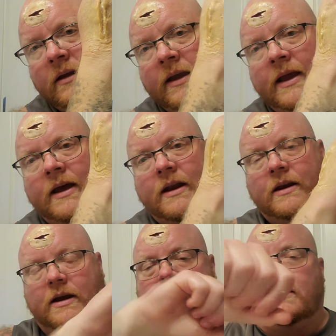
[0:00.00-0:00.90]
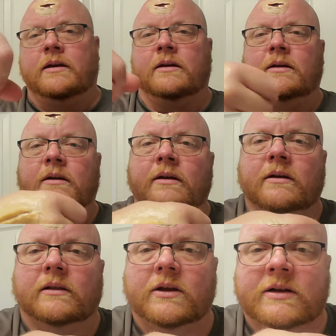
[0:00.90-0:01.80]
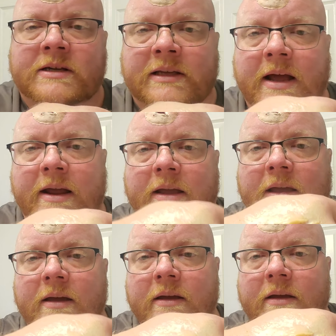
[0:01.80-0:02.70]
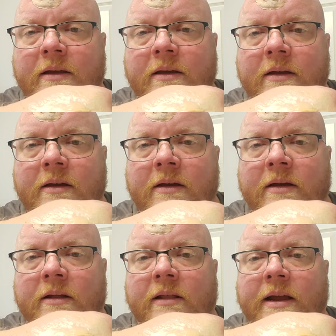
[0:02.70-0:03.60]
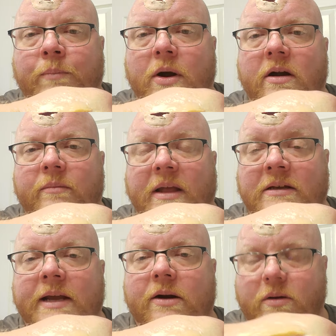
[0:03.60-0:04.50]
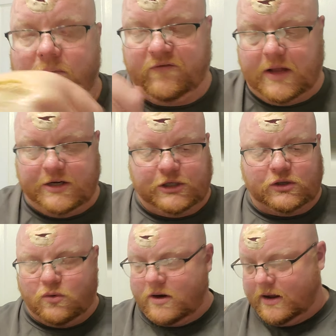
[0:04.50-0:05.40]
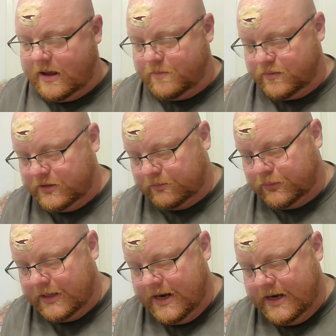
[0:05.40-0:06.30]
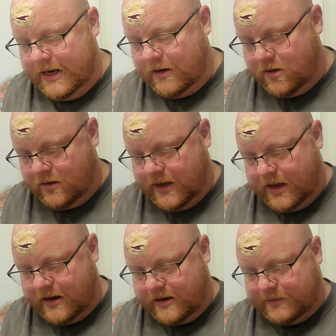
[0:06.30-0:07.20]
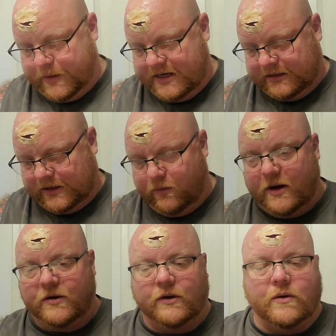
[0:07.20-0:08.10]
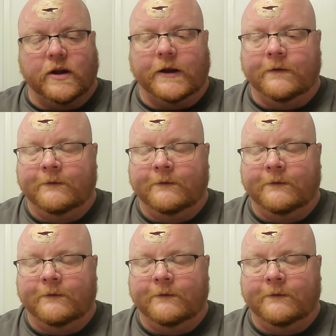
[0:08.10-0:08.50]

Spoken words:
and looks like part of my flesh is torn up. Just blending it all in. That's basically what you're doing.